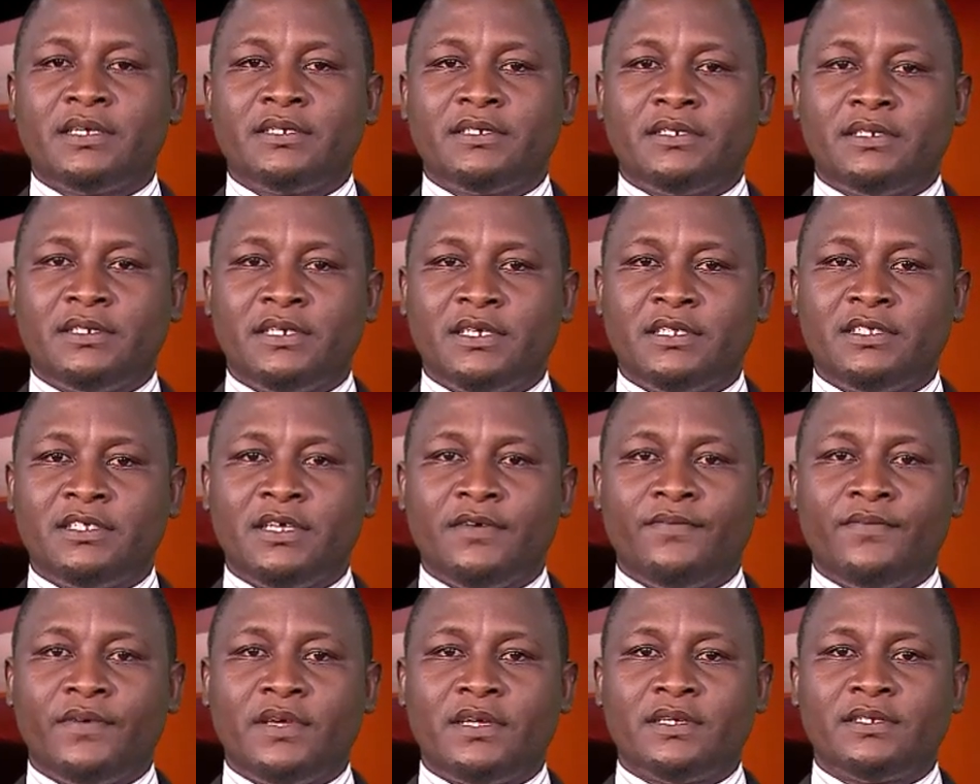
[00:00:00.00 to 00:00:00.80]

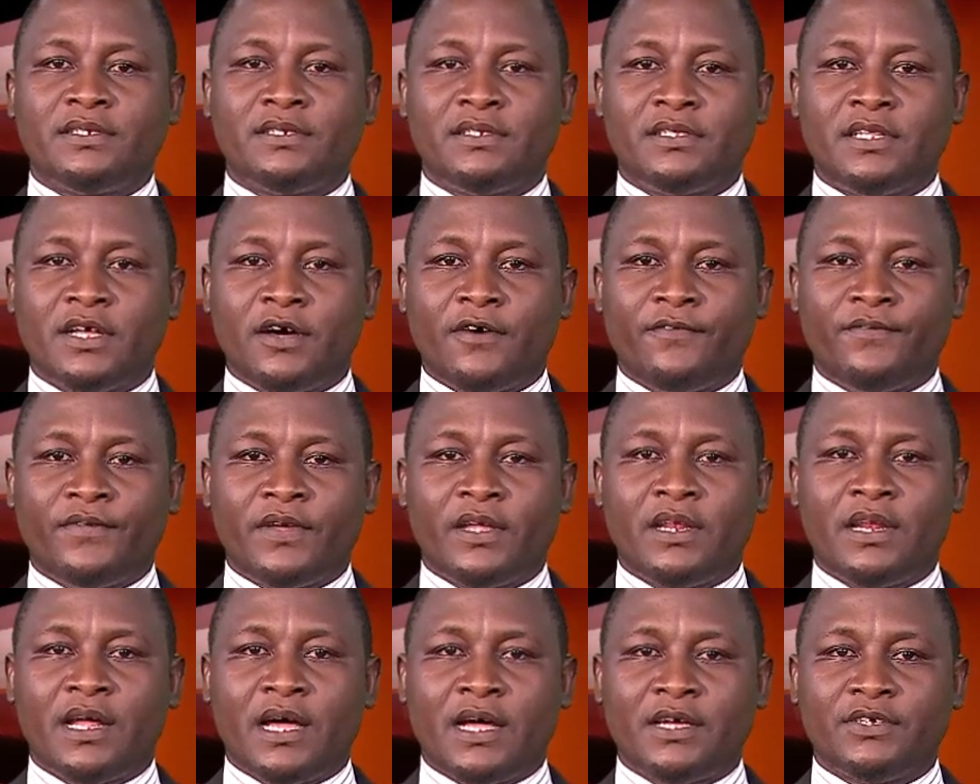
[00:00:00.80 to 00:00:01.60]
CTV's
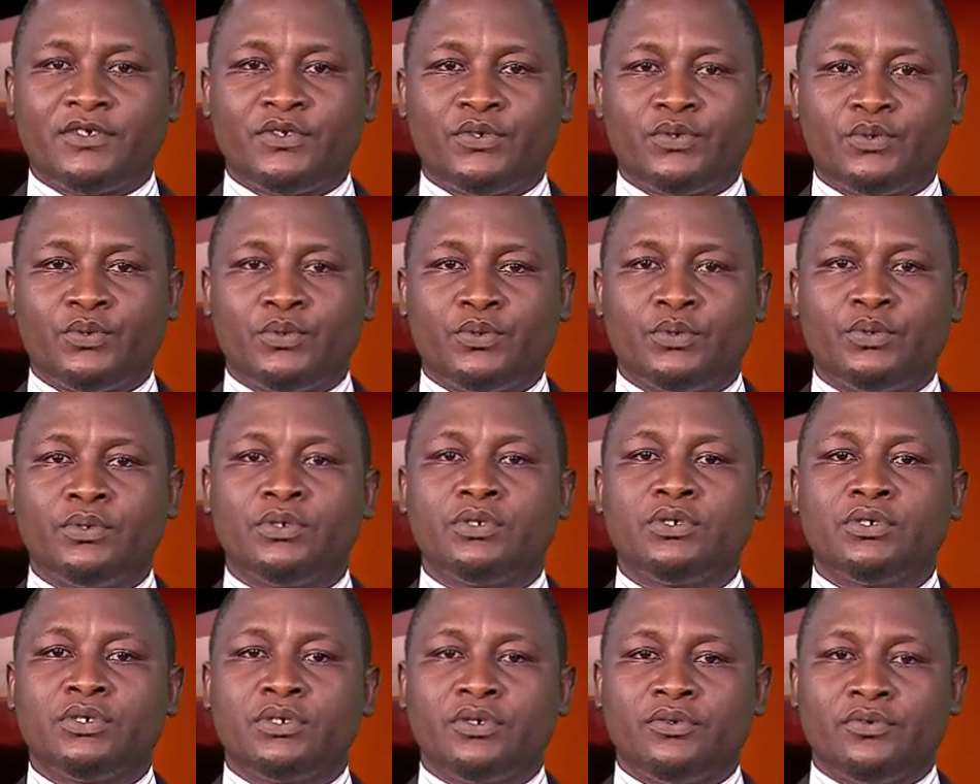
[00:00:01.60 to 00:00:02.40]
Delphine Asu
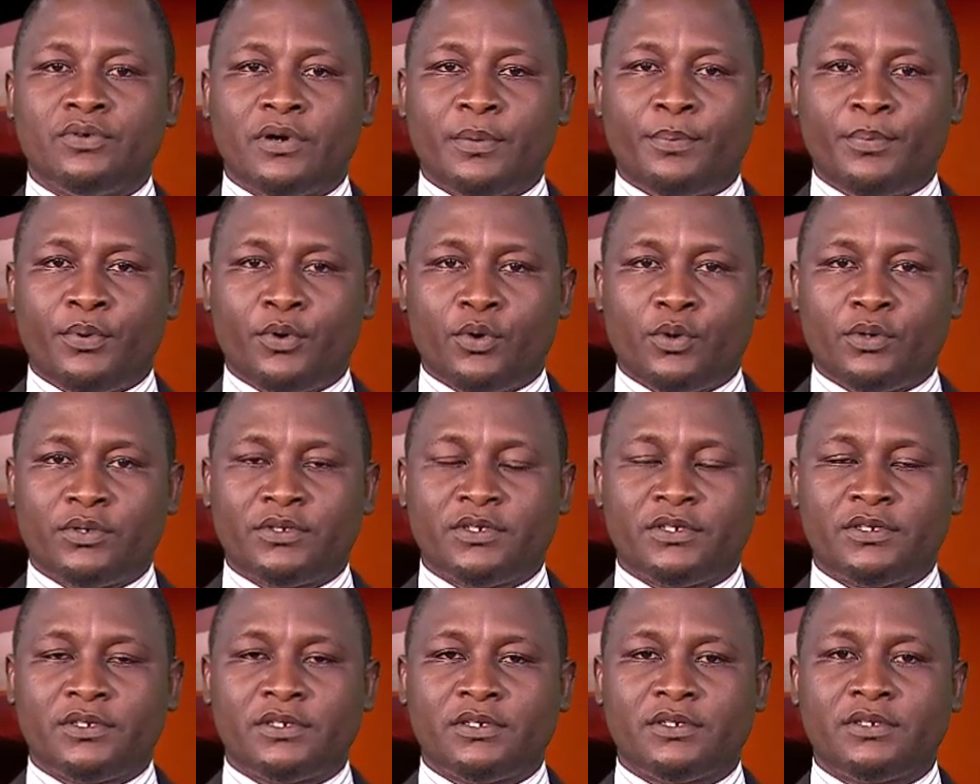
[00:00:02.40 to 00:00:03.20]

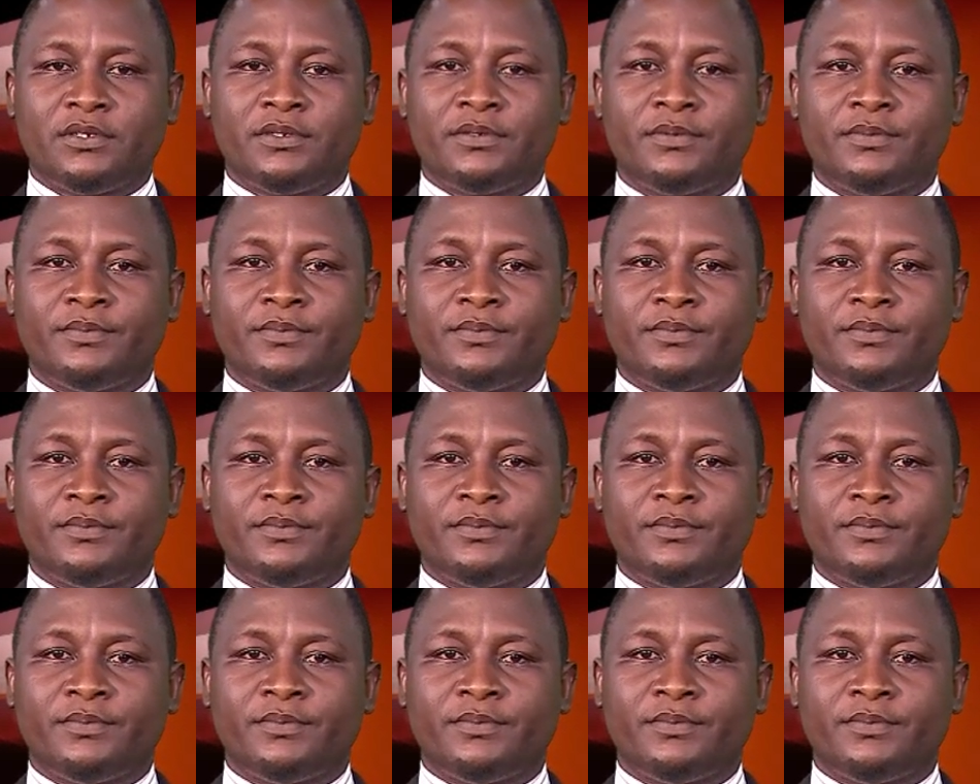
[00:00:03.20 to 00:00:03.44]
reports.